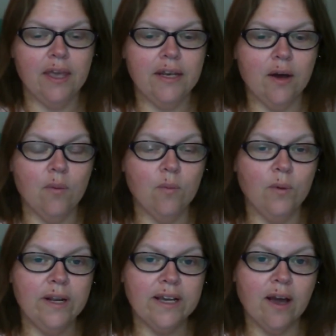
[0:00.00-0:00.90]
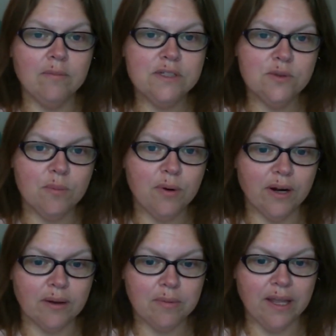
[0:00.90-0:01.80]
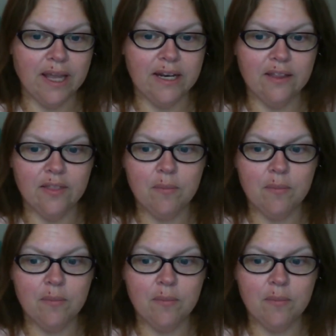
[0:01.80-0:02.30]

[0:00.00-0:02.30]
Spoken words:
Now, when it comes to a product plan,